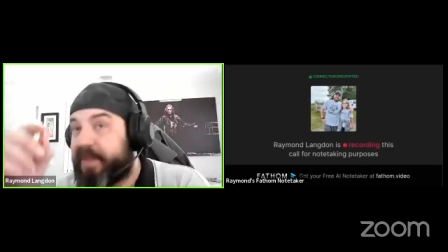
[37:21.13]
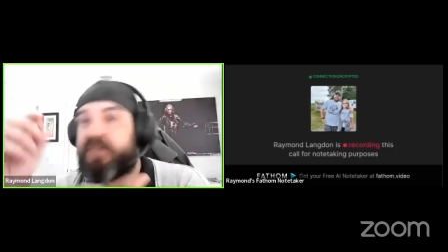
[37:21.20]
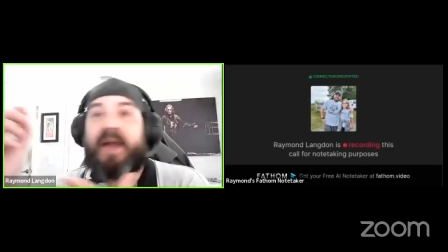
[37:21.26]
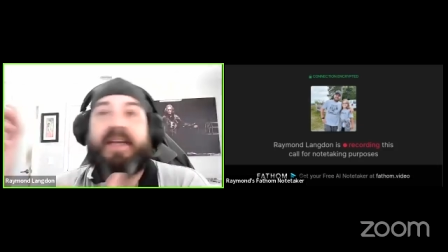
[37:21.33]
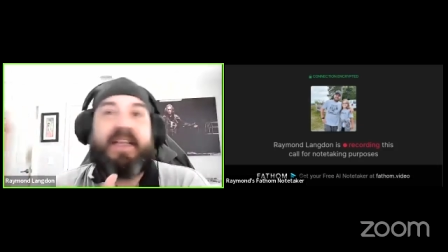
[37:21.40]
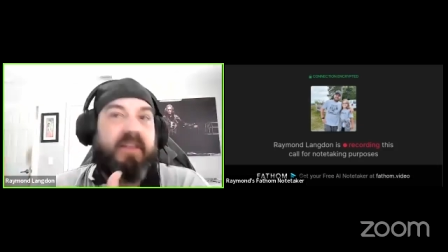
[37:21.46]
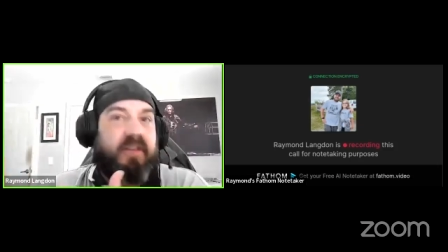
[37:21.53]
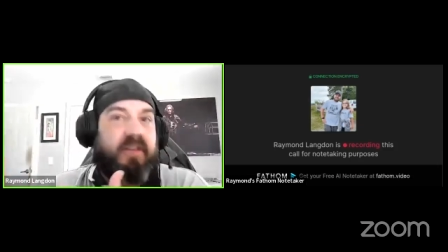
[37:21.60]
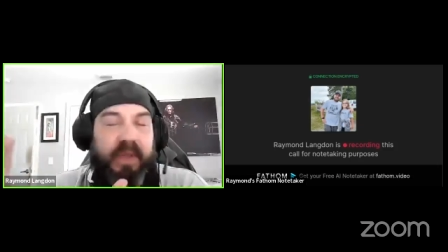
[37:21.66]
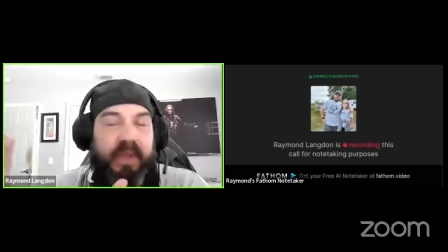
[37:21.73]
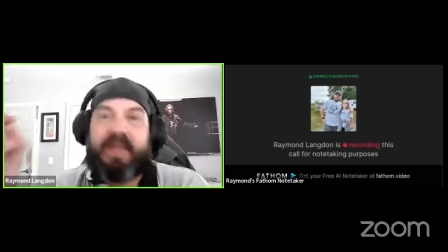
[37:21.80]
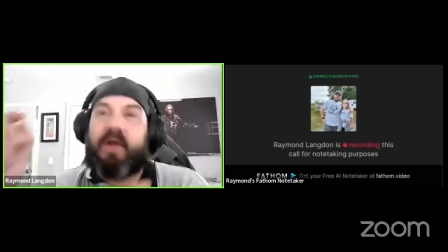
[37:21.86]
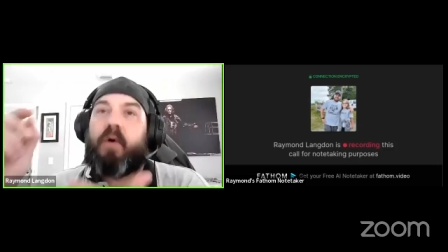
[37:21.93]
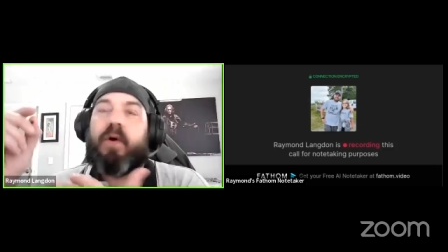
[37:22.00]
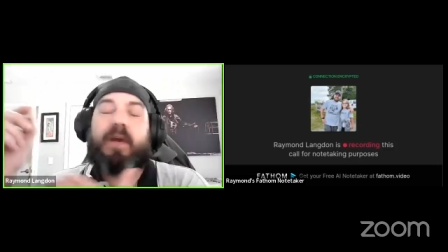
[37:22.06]
So I need to
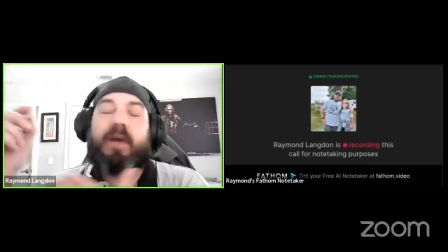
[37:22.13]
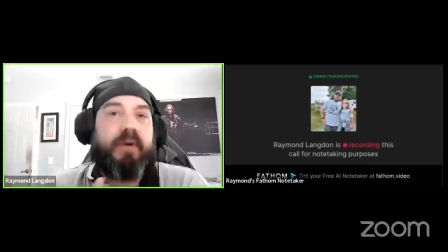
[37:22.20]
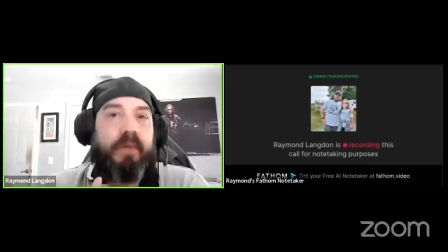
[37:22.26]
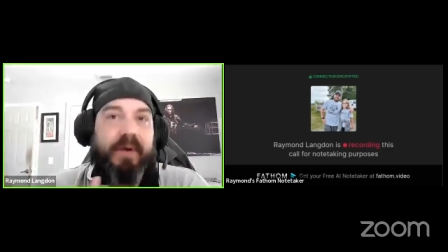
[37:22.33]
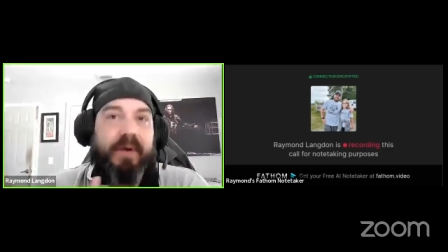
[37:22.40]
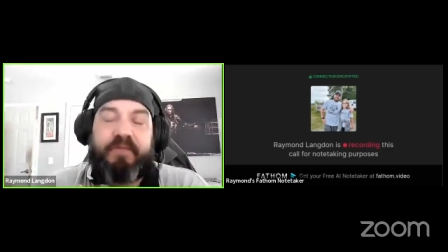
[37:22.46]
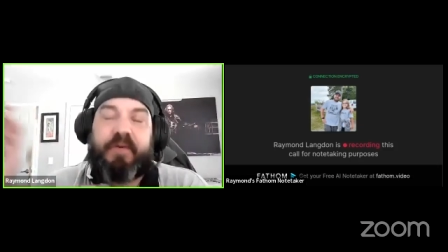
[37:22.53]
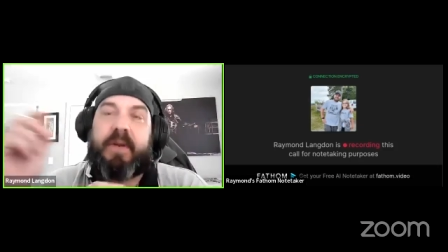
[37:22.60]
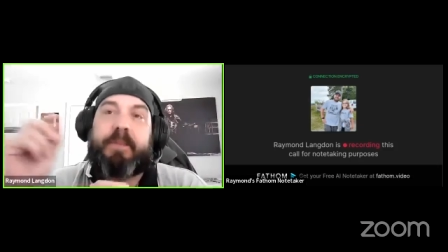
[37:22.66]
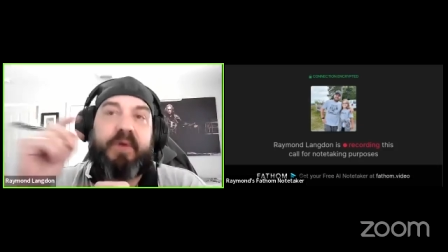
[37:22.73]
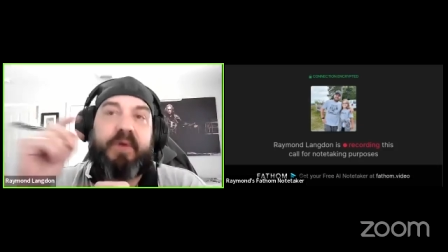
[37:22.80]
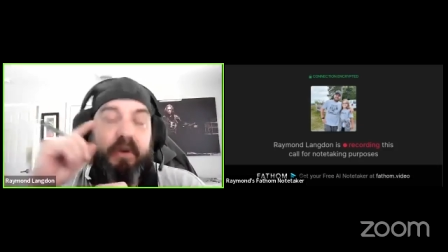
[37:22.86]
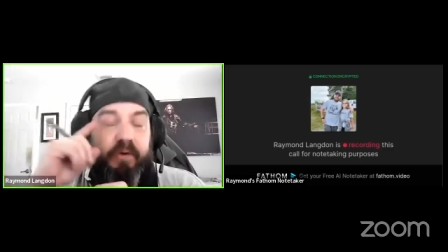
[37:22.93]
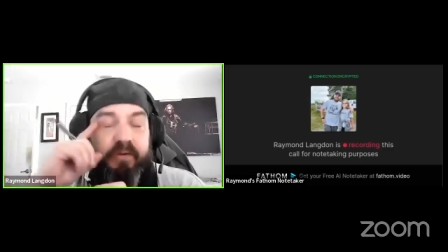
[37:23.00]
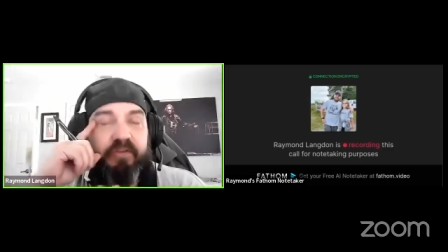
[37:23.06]
tweak it or go to a different
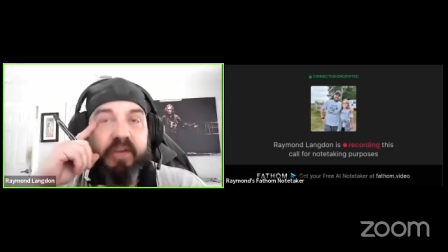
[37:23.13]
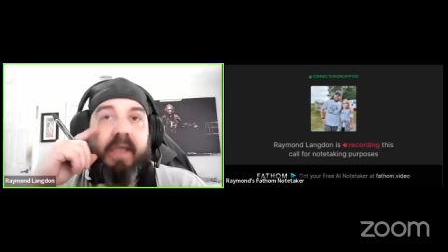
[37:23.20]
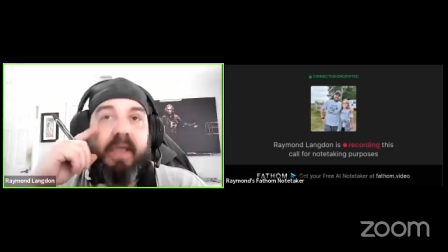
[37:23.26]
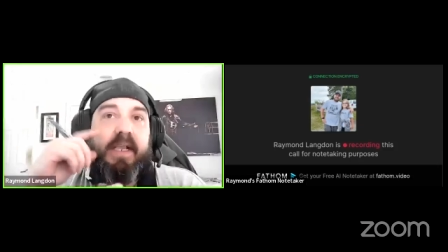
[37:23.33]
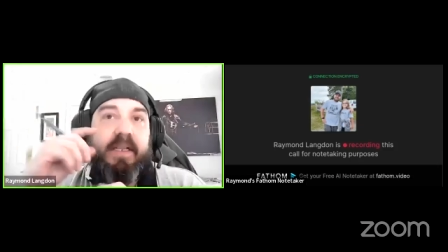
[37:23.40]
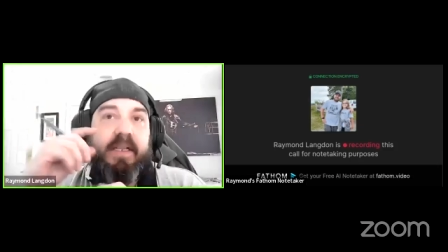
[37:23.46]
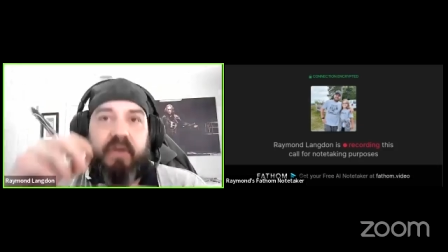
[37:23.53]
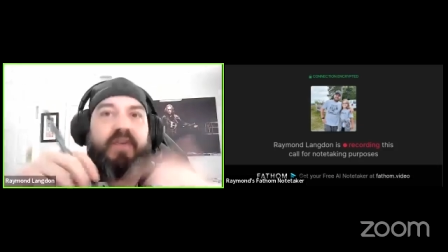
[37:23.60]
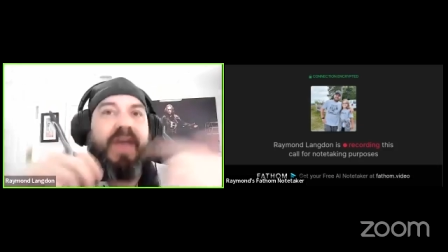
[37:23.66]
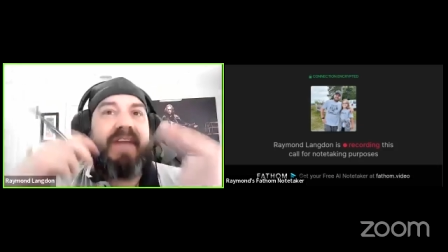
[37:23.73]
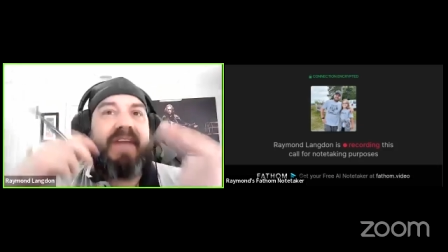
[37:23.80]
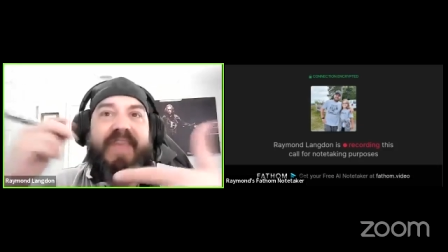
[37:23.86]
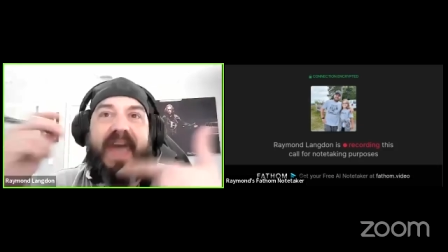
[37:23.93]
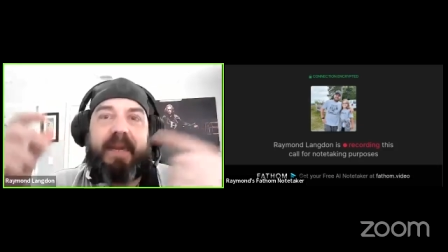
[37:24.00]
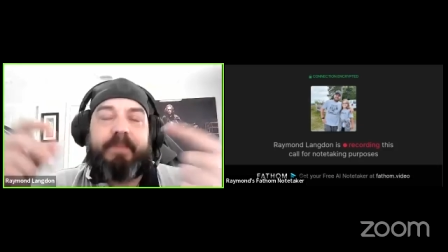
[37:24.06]
approach. So if you
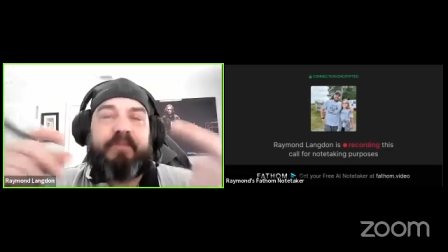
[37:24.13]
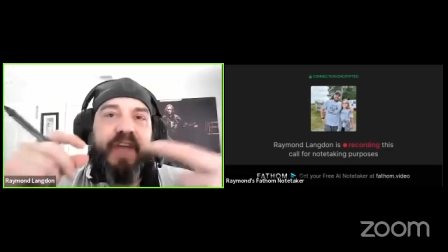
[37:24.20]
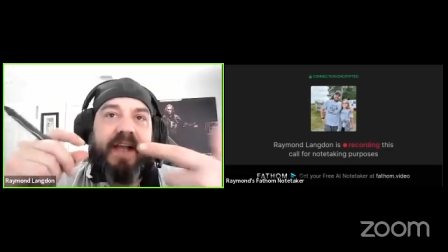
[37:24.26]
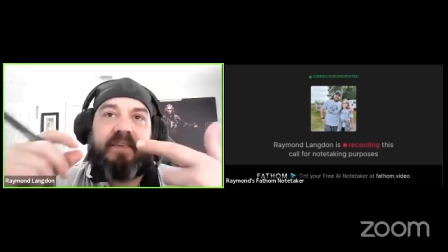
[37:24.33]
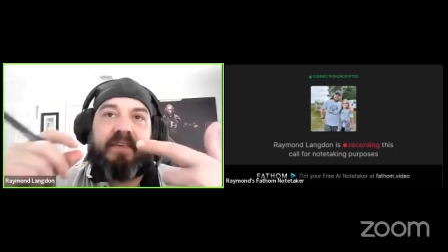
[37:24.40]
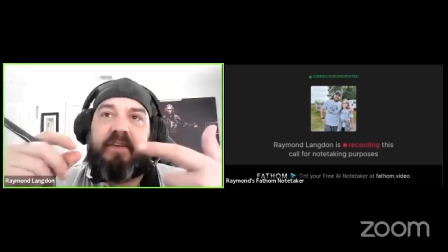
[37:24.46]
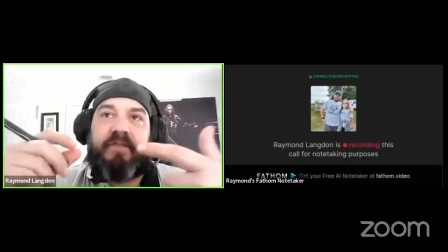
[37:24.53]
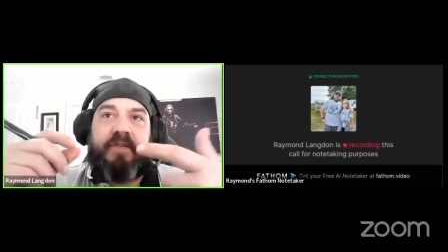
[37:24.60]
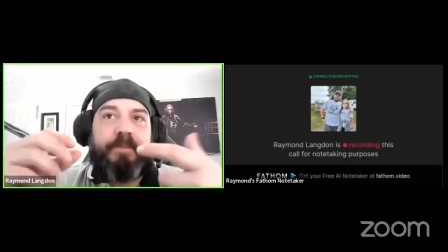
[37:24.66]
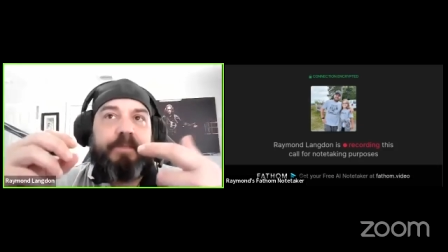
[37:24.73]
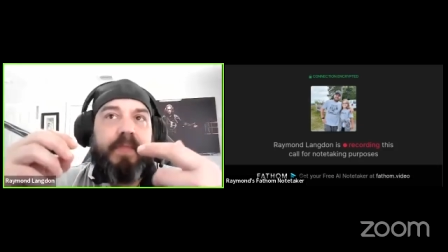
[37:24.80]
have that objective,